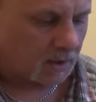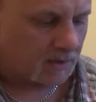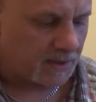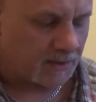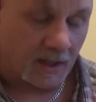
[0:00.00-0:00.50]

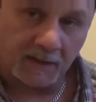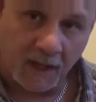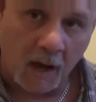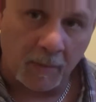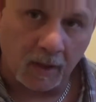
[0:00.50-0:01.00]
Sounds like a
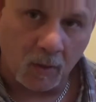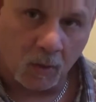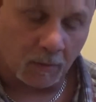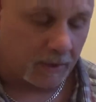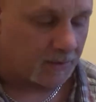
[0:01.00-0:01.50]
dominant
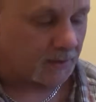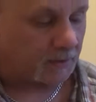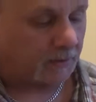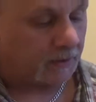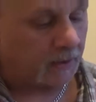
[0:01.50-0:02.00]
chord,
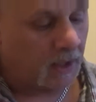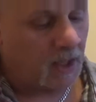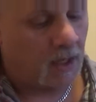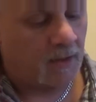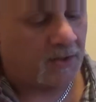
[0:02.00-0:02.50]
basically.
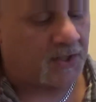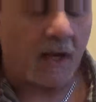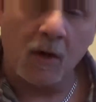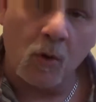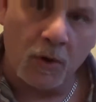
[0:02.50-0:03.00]
The
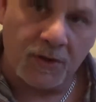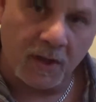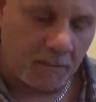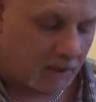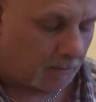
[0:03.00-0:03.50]
second chord is
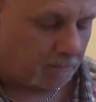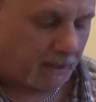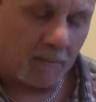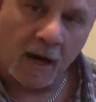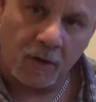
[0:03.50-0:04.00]
going to be a
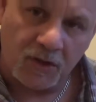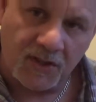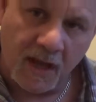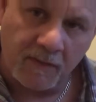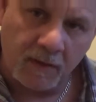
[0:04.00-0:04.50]
B minor
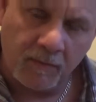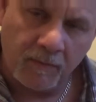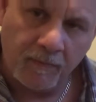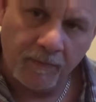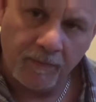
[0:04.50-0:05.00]
7.